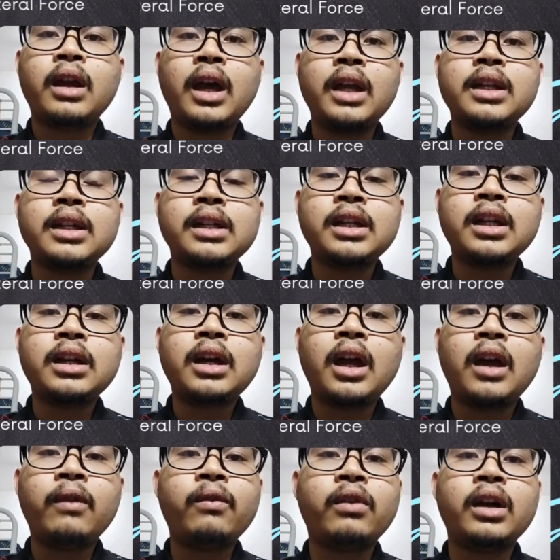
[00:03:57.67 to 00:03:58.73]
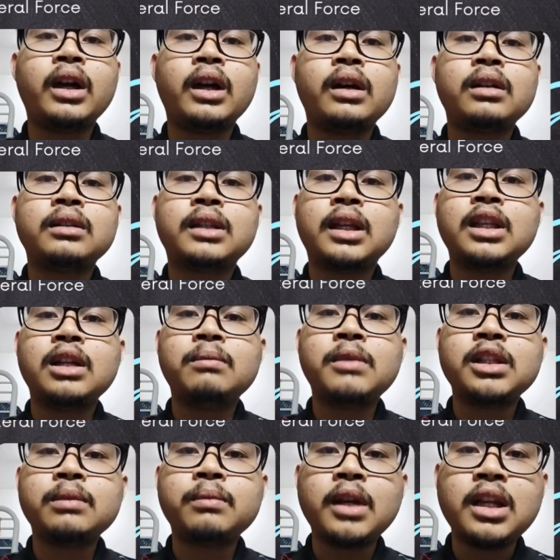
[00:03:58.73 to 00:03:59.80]
and the rear Fyr tire
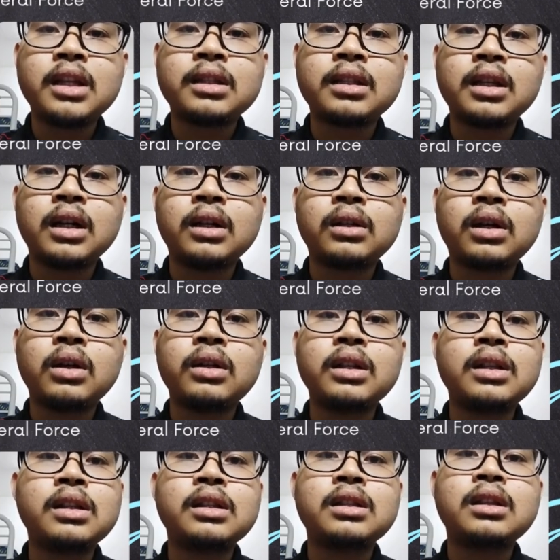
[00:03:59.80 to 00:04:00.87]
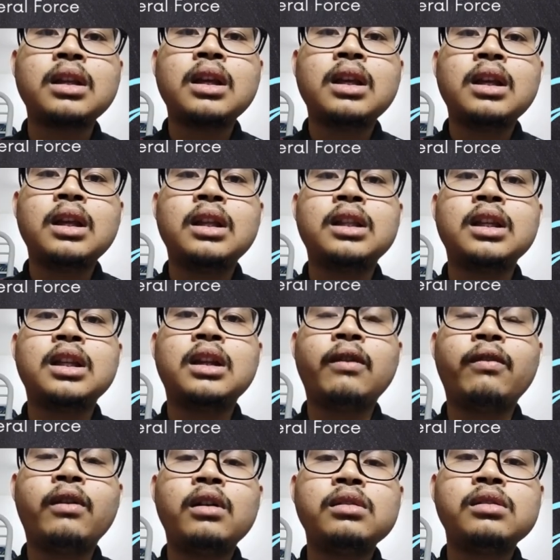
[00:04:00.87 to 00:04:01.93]
must balance the around internal
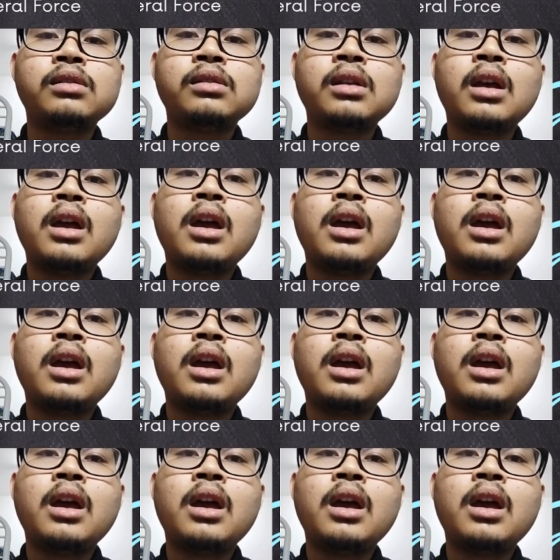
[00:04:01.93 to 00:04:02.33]
force